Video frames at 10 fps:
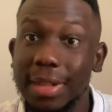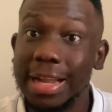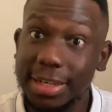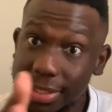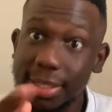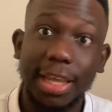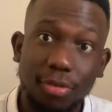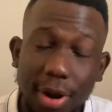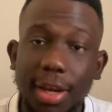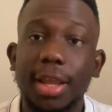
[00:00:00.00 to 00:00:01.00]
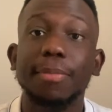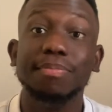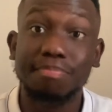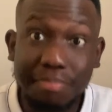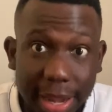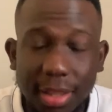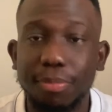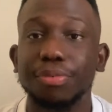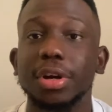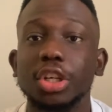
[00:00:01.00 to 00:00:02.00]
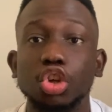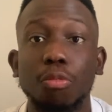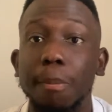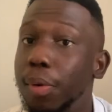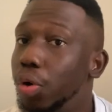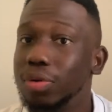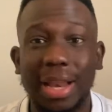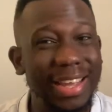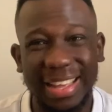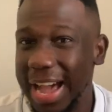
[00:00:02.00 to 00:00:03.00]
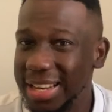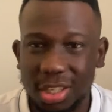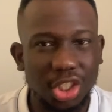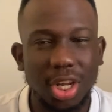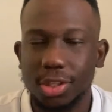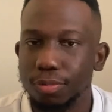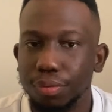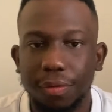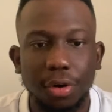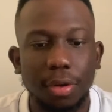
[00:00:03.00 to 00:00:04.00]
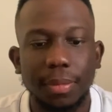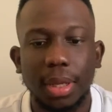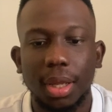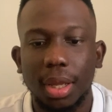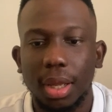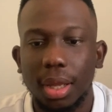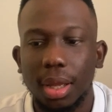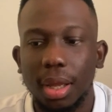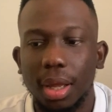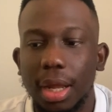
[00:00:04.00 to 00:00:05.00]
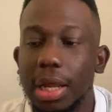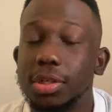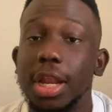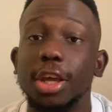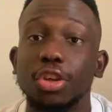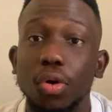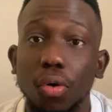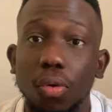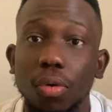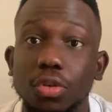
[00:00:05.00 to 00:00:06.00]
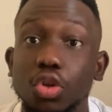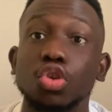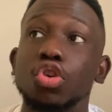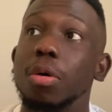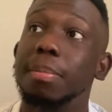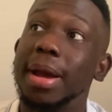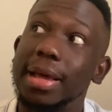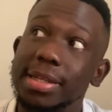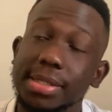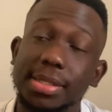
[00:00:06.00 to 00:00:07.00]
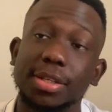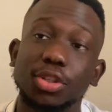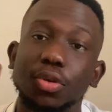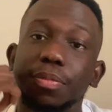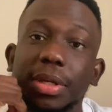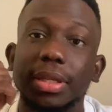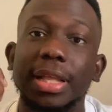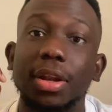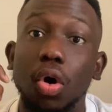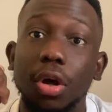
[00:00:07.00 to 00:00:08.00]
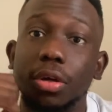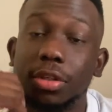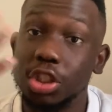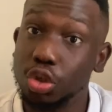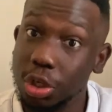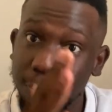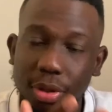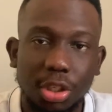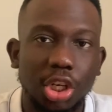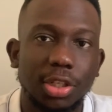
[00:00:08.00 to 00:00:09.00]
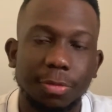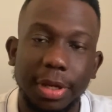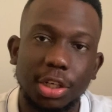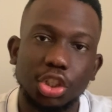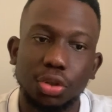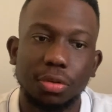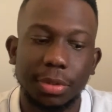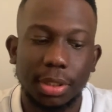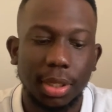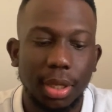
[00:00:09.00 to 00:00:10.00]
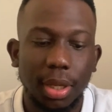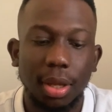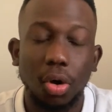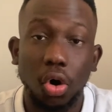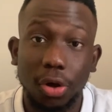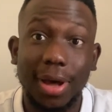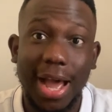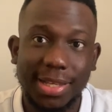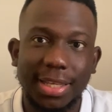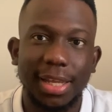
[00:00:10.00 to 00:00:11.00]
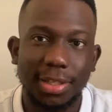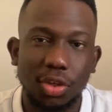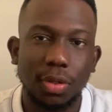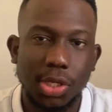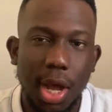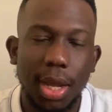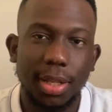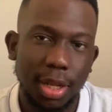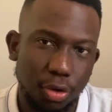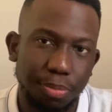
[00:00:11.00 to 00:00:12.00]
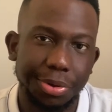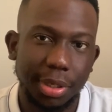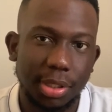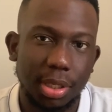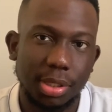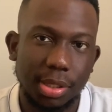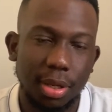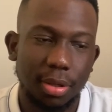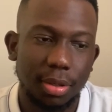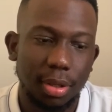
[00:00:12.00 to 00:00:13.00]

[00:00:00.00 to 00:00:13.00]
And this kid right here made the prediction bold, like I had the chance to prove it up. And I was like, yo. So no, my assistant told me that oil, she brought the chart to me and they showed me oil has hit your target that you predicted, sir.